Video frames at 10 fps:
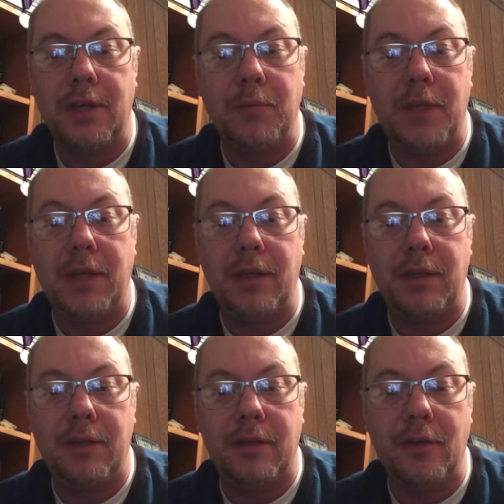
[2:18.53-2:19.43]

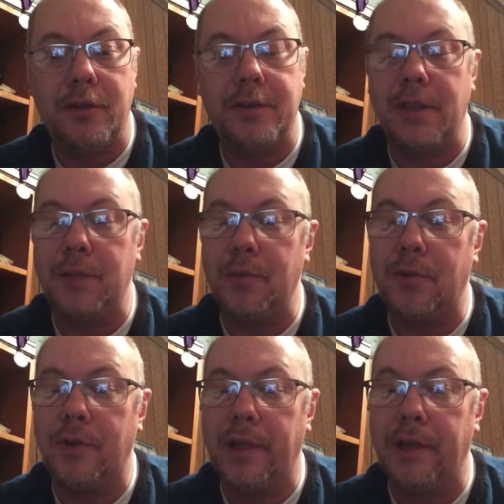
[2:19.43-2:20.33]
many adults
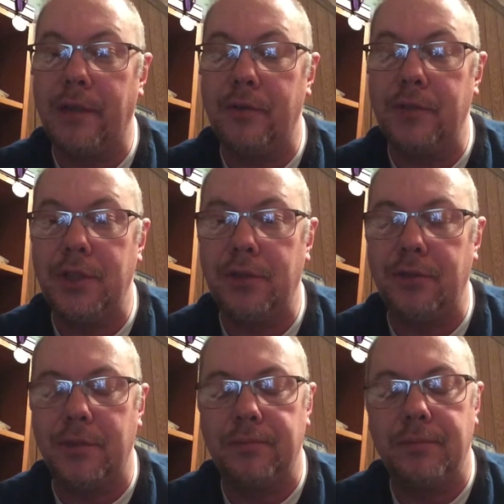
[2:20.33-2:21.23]
anymore, let alone
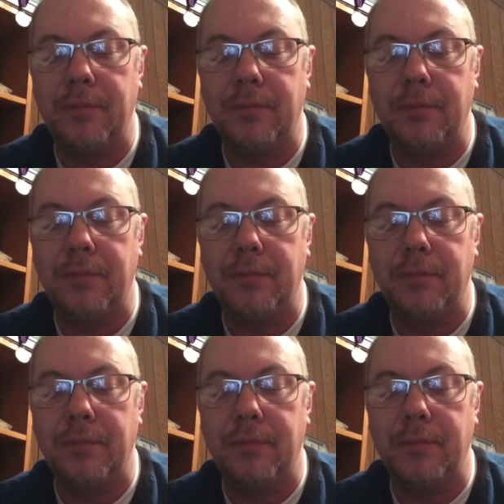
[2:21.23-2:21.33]
children.